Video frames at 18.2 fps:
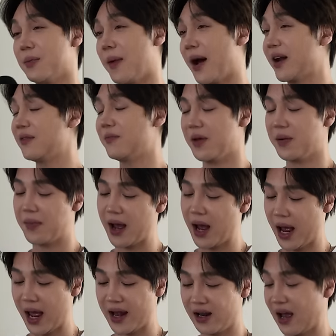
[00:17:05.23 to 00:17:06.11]
there might have been,
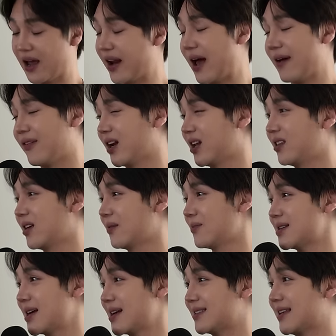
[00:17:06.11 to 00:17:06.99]
I didn't have anything
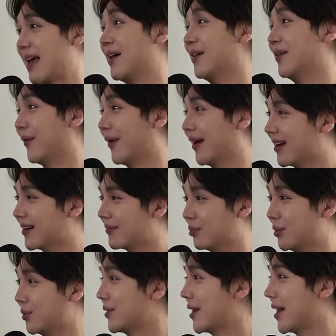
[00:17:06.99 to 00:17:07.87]
because I
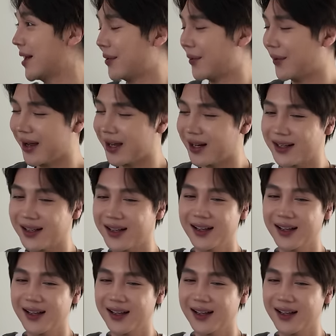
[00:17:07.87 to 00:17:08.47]
Gatorade, blue mm-hmm. Gatorade,